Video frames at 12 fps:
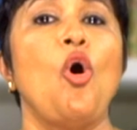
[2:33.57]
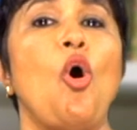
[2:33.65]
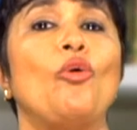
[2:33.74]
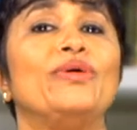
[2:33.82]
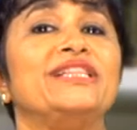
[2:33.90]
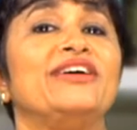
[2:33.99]

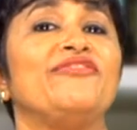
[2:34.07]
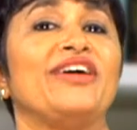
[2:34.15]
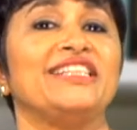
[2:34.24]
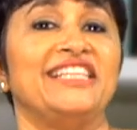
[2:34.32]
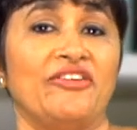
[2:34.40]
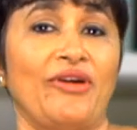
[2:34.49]
or when they
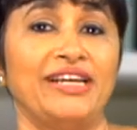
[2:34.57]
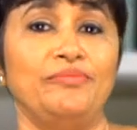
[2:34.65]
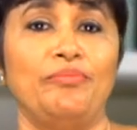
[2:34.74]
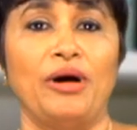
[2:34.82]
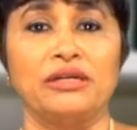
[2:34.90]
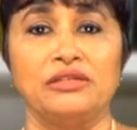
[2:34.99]
find their
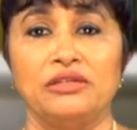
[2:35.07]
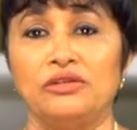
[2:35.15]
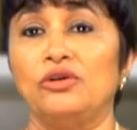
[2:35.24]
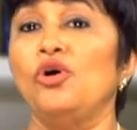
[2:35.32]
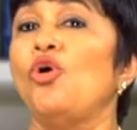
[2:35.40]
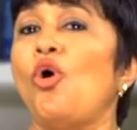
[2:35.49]
right
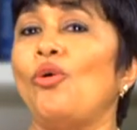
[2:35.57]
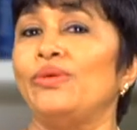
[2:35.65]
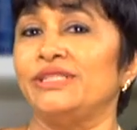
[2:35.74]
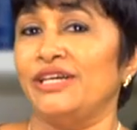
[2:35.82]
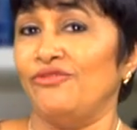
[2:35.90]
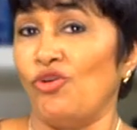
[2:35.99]
partner or
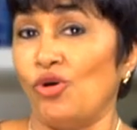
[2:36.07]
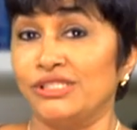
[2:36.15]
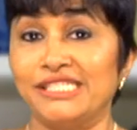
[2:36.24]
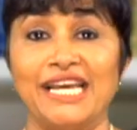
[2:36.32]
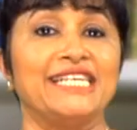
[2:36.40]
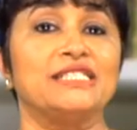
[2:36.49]
when they've
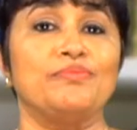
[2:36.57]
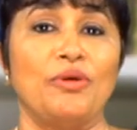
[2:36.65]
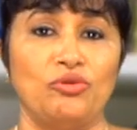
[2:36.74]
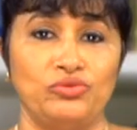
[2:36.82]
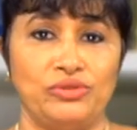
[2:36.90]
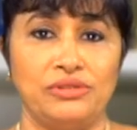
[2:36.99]
lost X
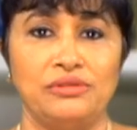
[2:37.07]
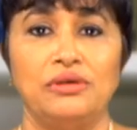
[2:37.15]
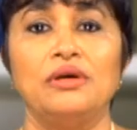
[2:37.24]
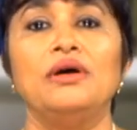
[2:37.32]
pounds.